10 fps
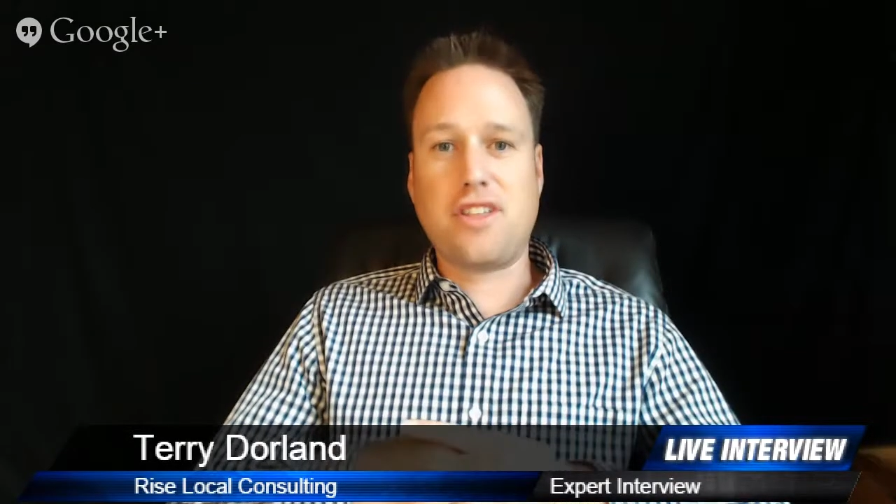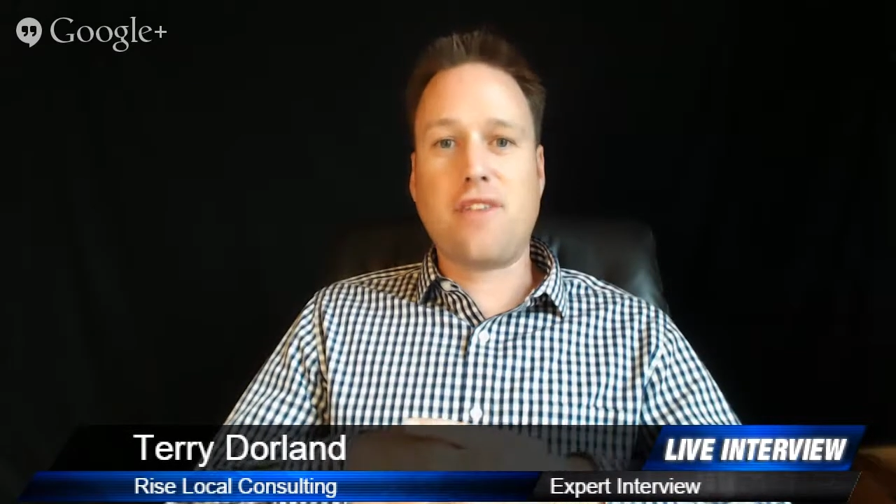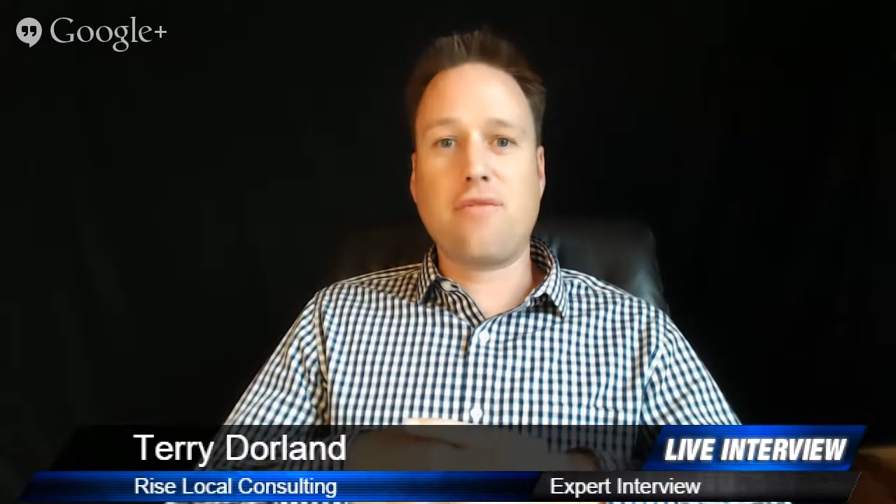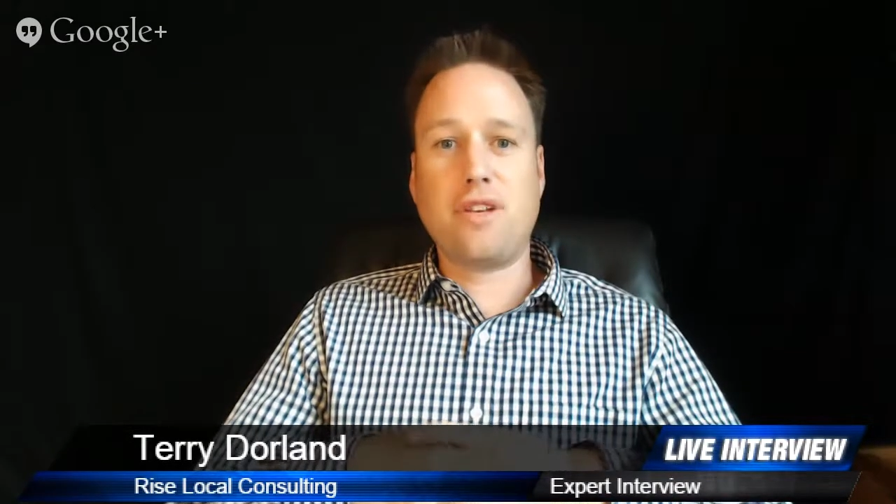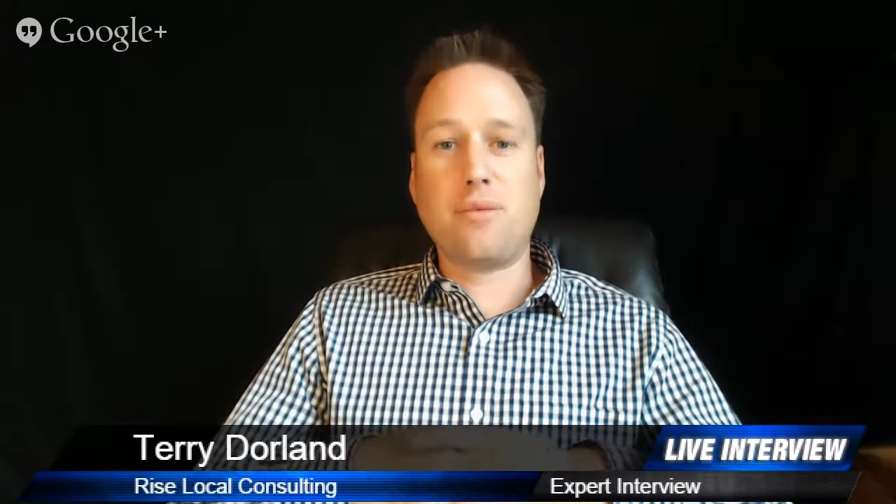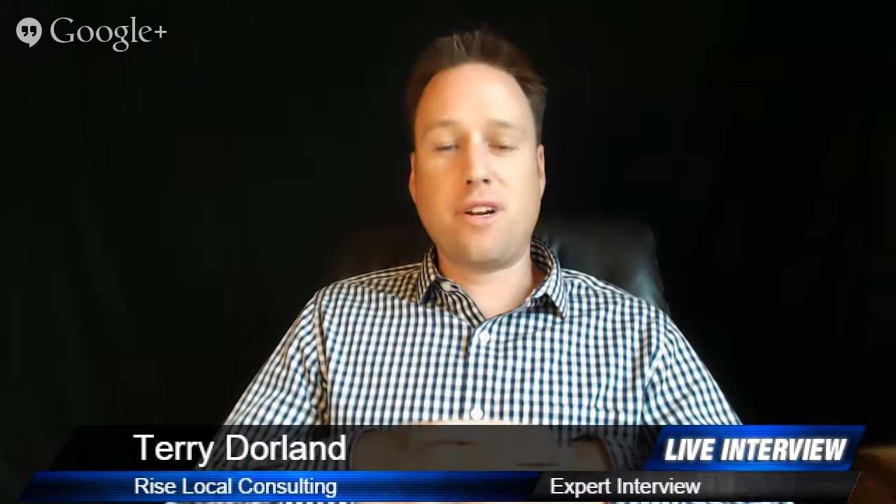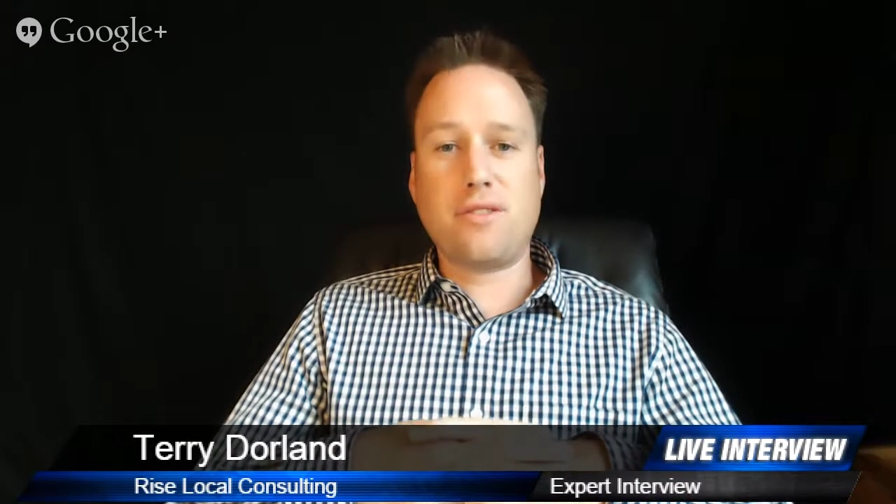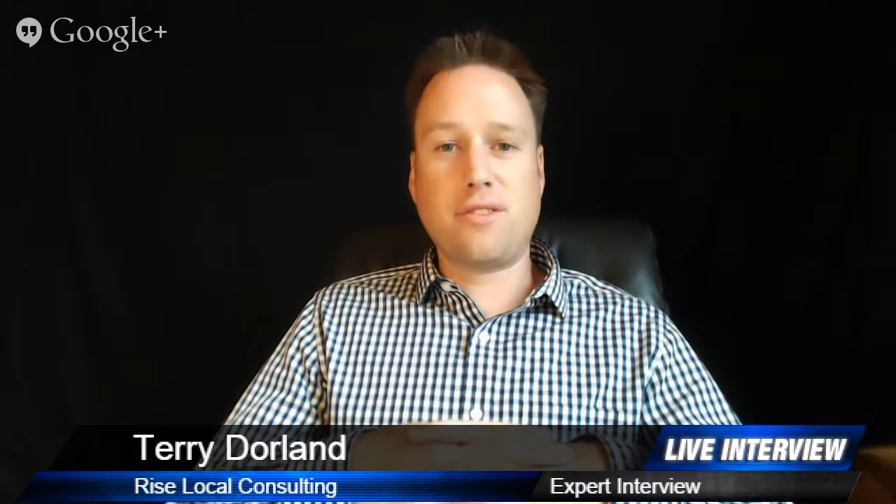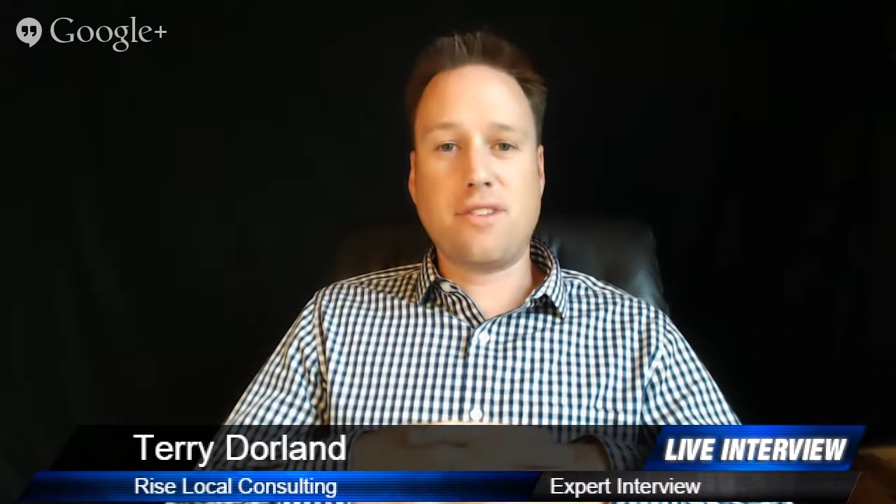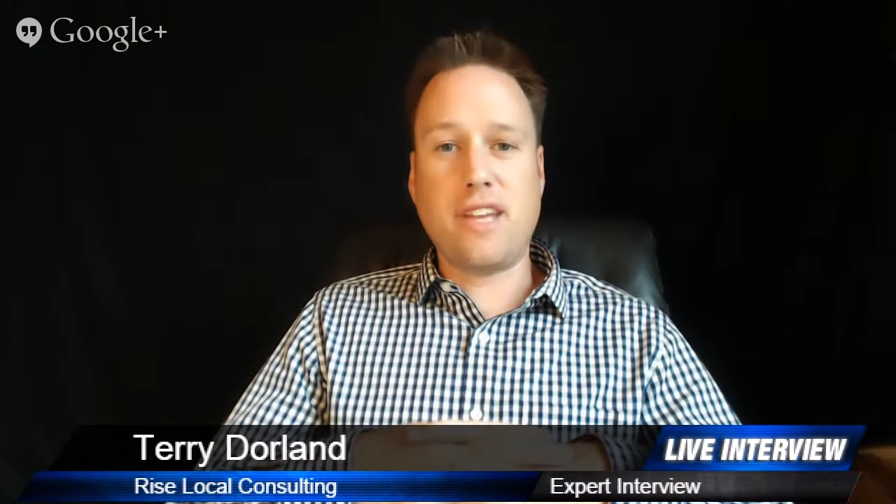I really want
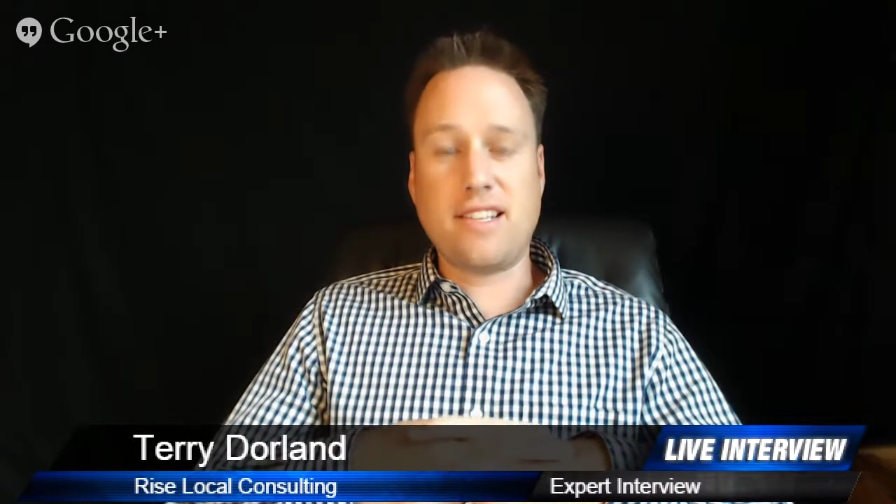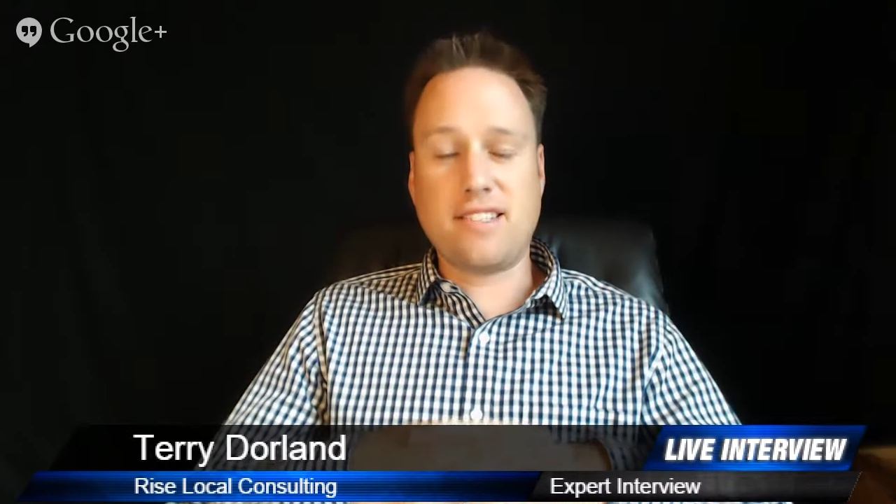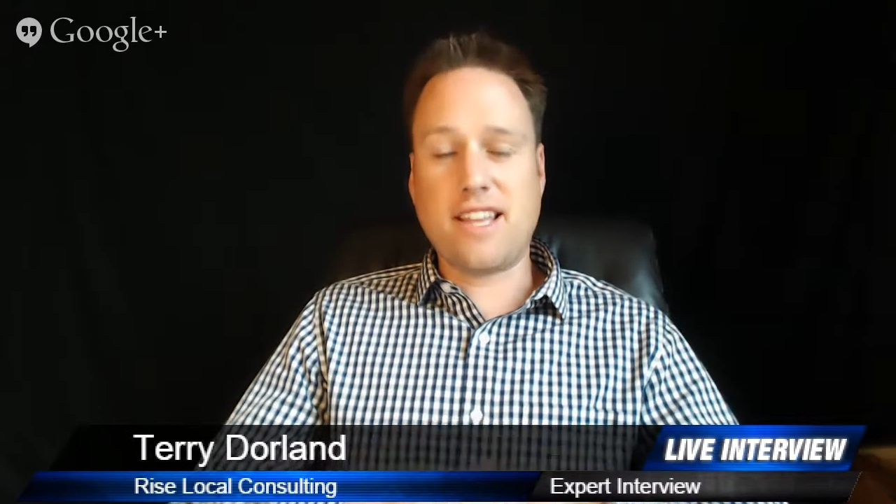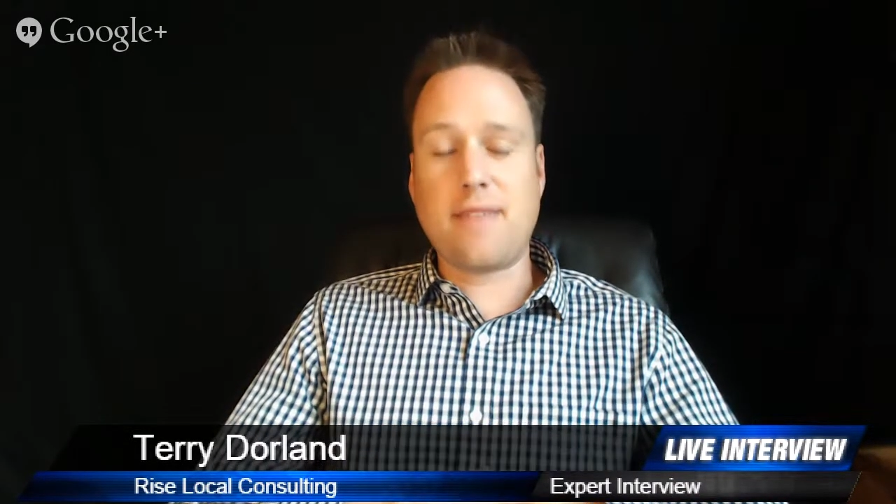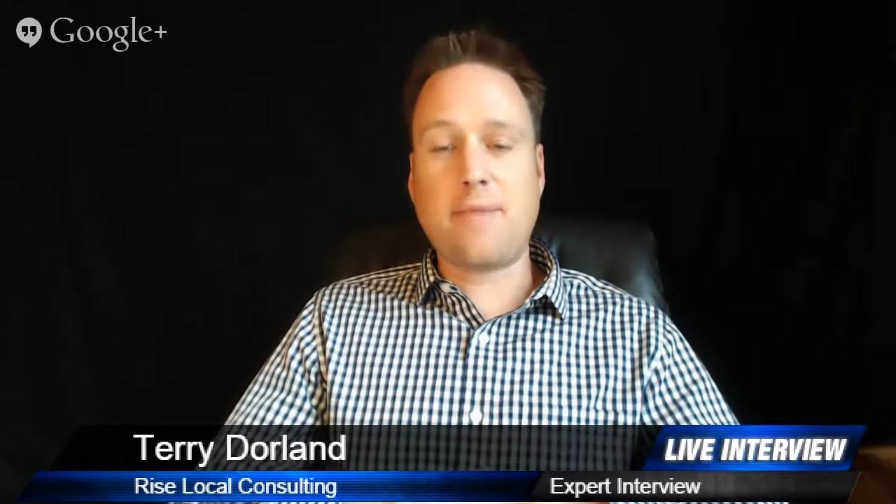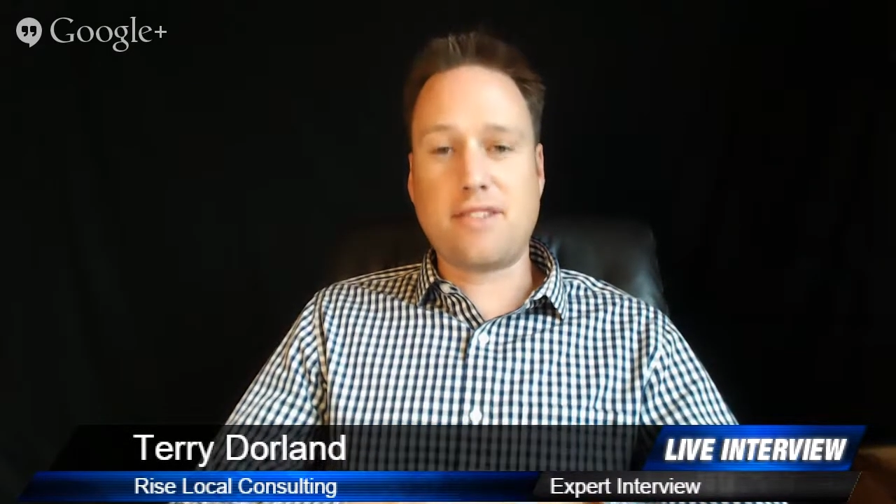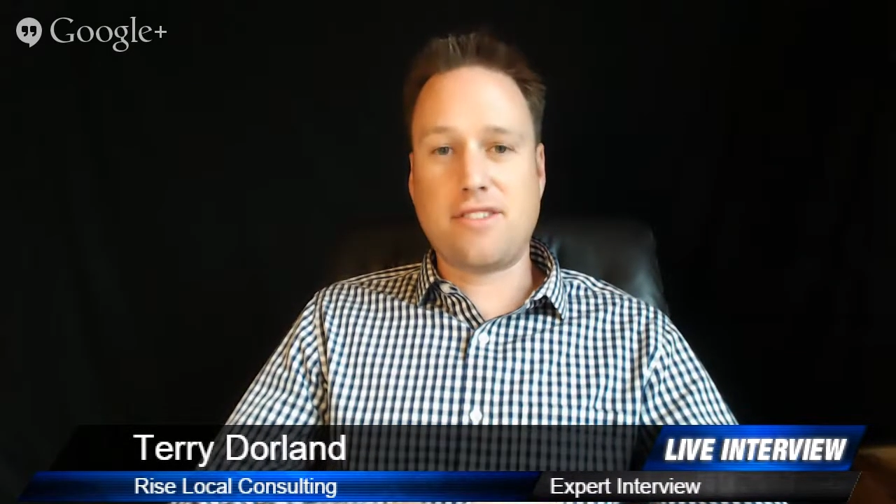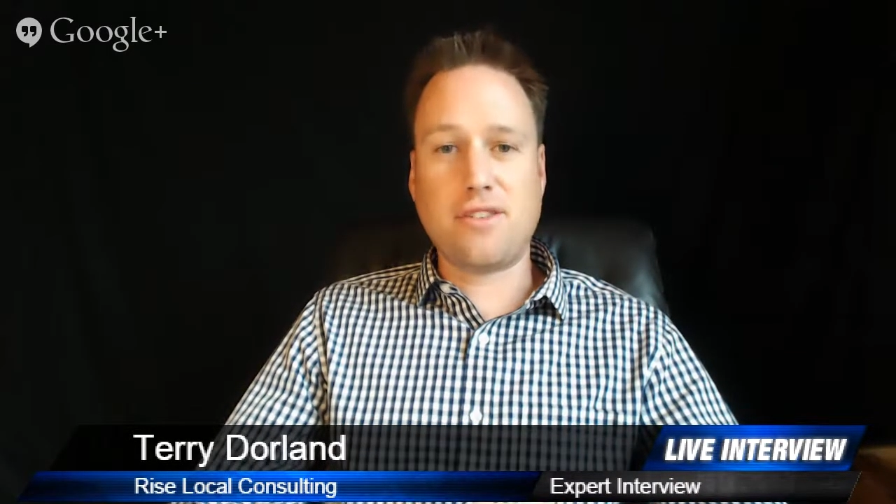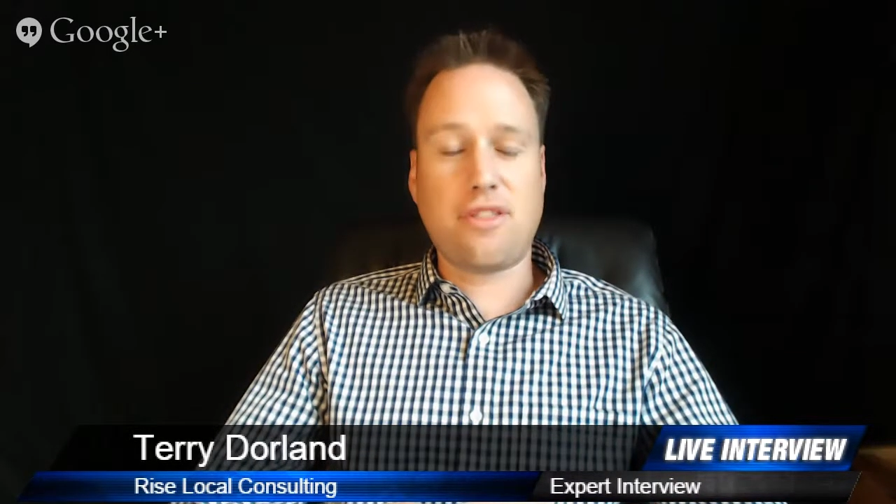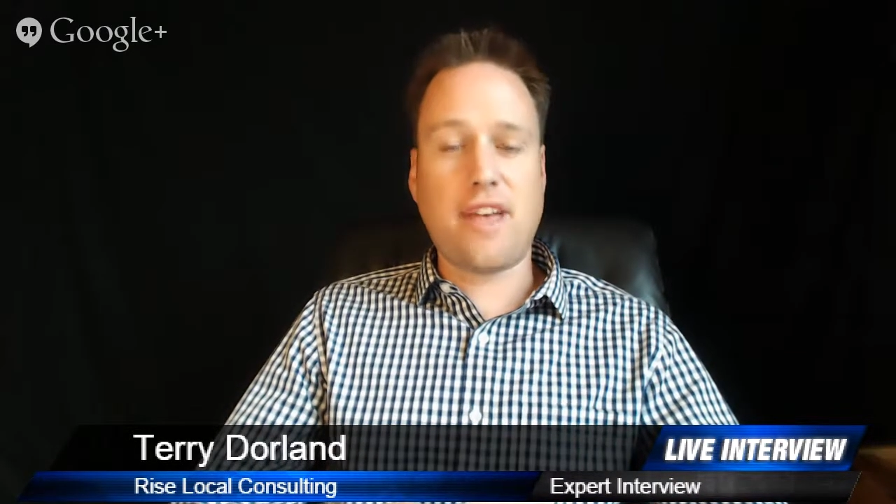to extend my sincere